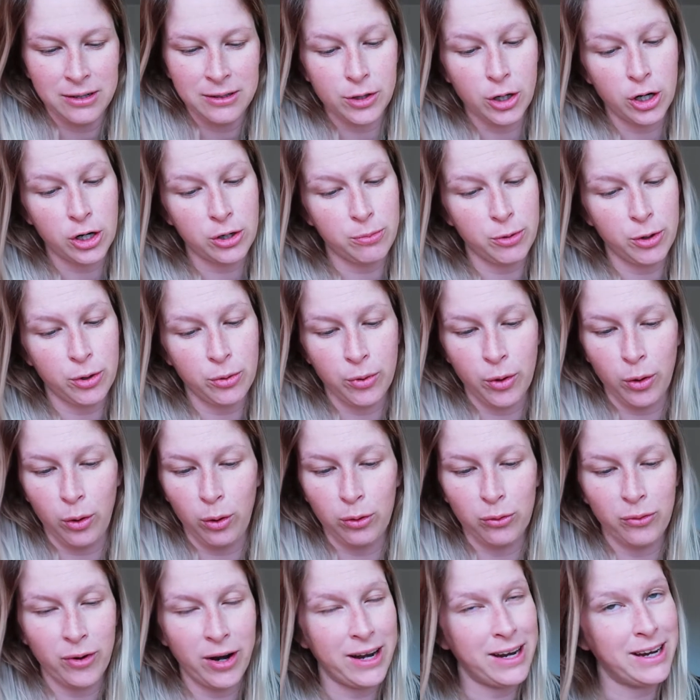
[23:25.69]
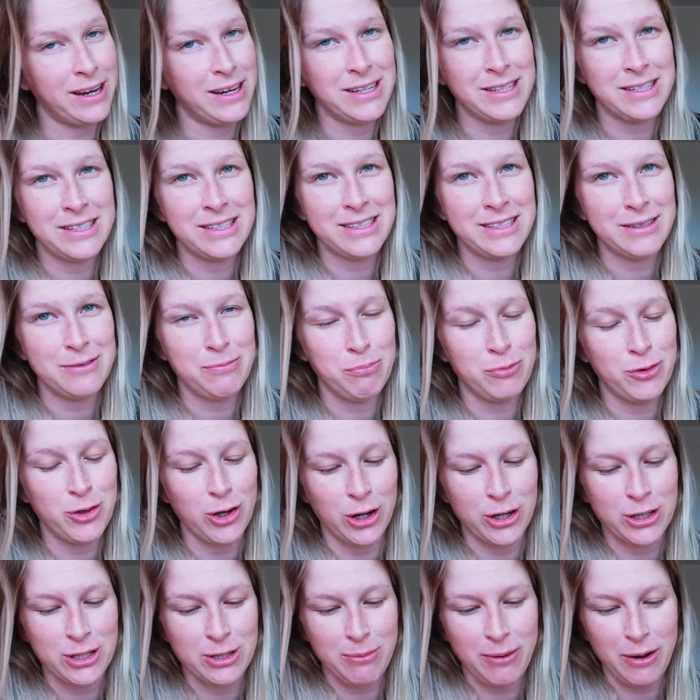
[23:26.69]
Heartburn, we already
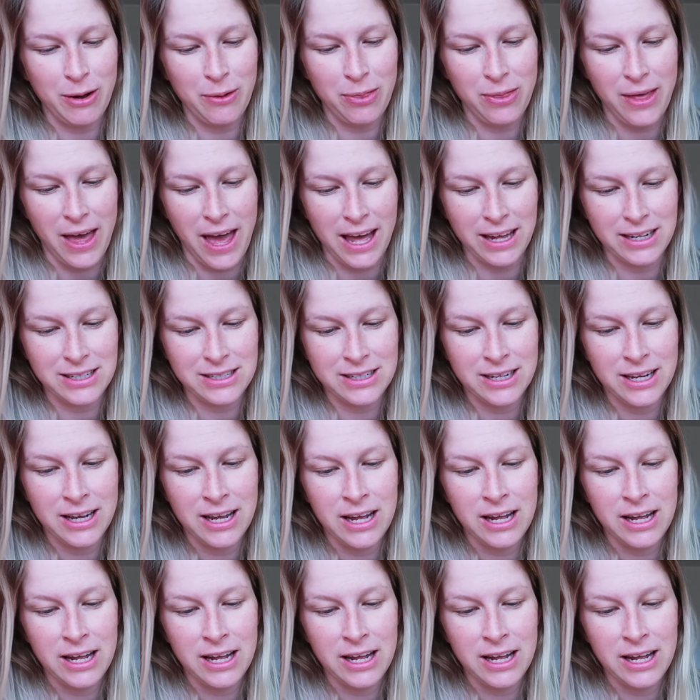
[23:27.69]
talked about that.